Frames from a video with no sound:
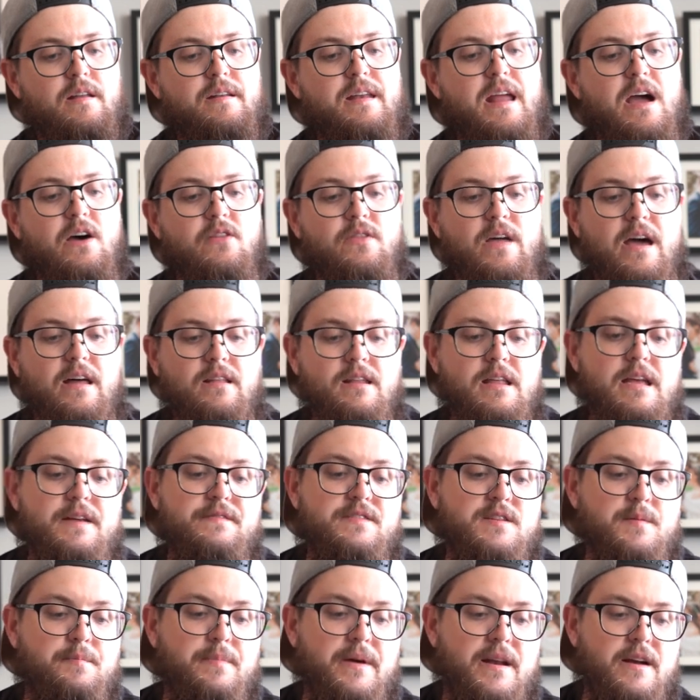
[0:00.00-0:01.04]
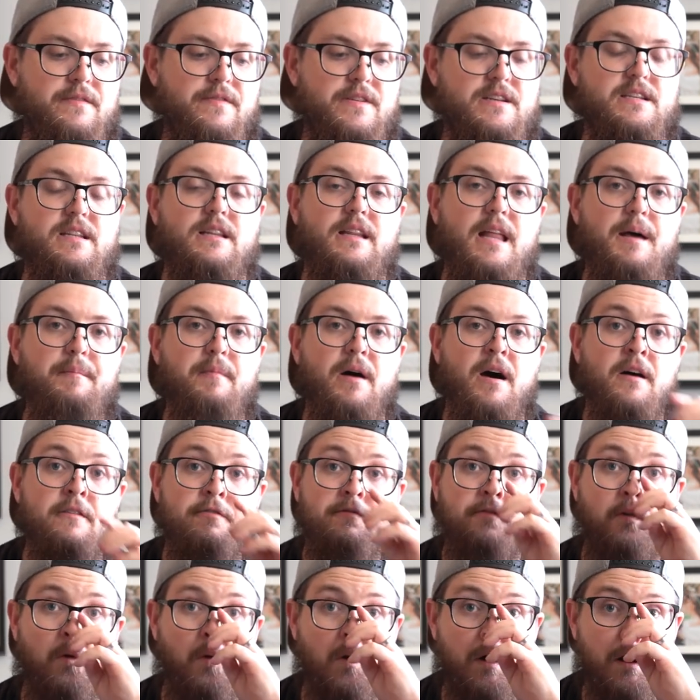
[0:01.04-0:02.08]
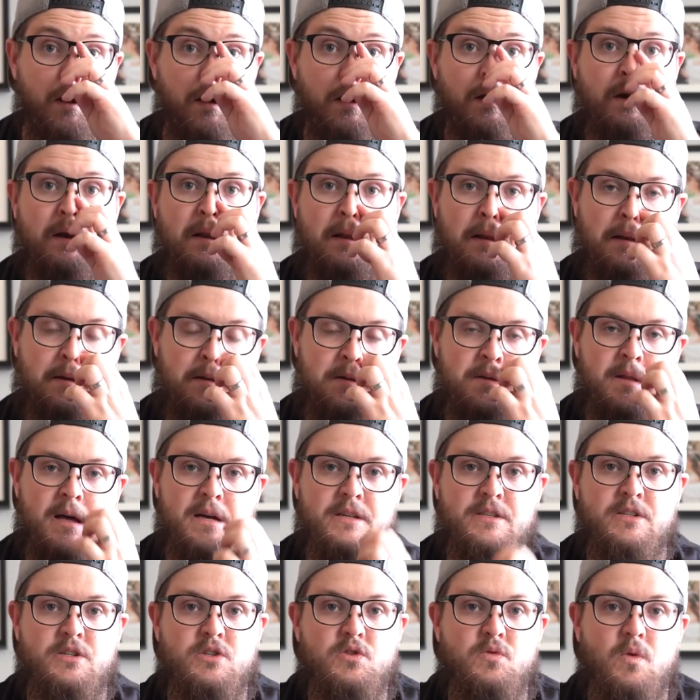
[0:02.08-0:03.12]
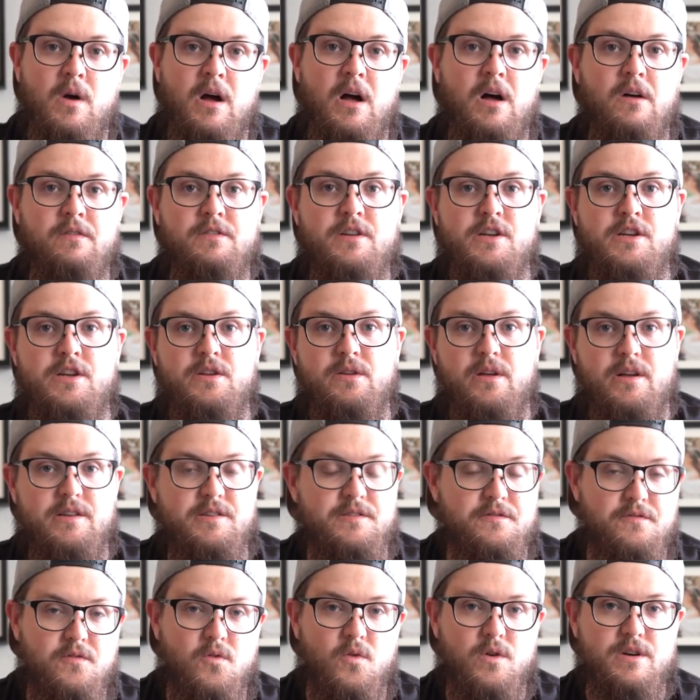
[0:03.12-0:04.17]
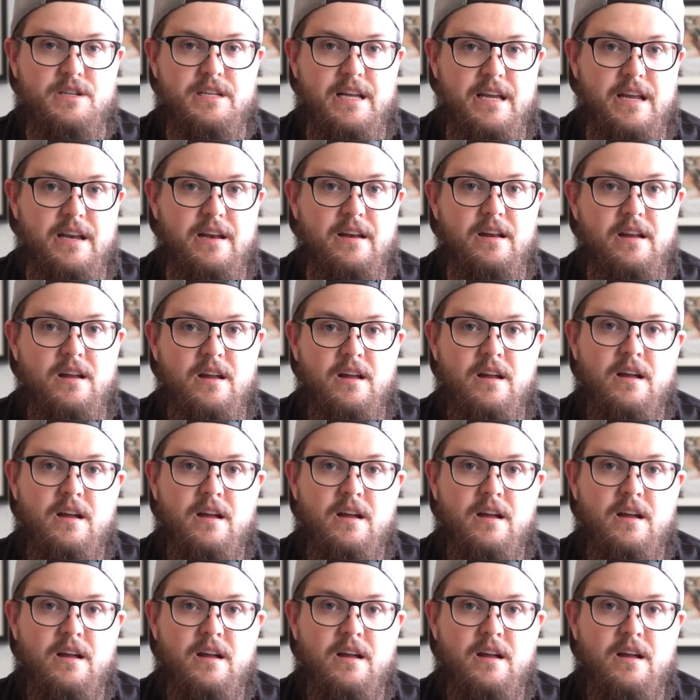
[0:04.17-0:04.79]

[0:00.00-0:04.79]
Now that leaves a bit of a dilemma for 2012 to 2014,